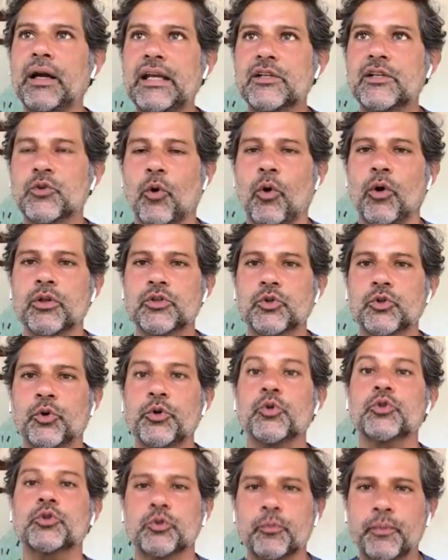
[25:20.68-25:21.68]
but he's
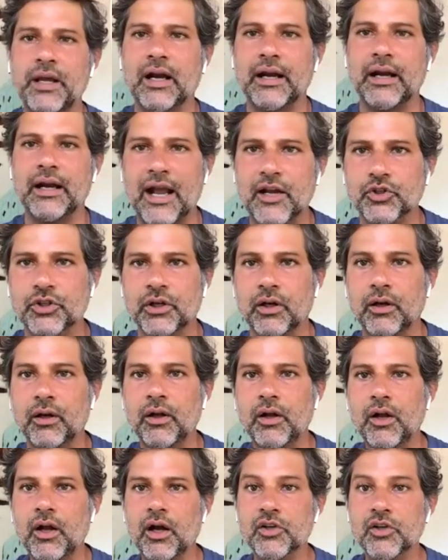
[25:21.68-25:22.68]
also used to be a
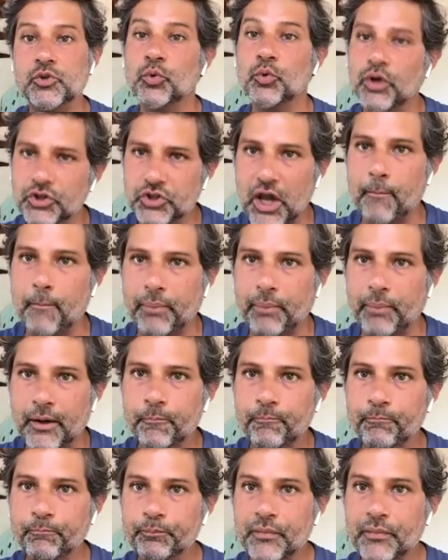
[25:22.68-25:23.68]
national snooker
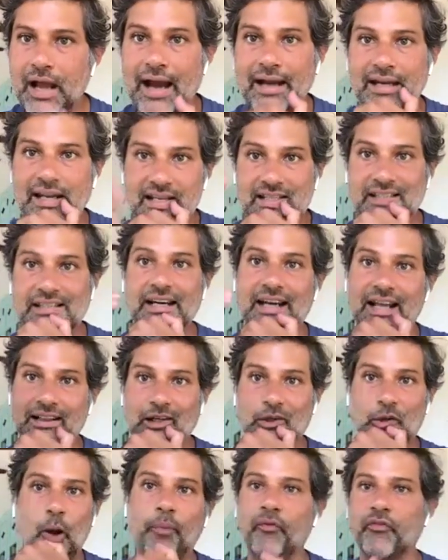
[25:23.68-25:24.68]
champion, and he's still
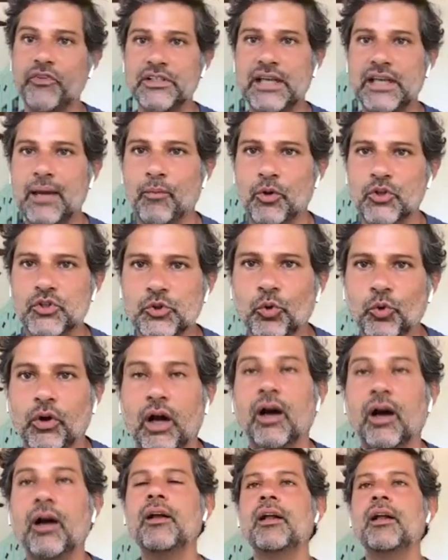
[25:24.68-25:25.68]
at the top of his game on
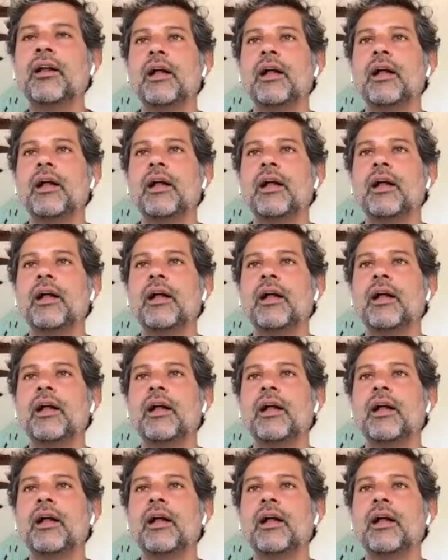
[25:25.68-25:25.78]
snooker.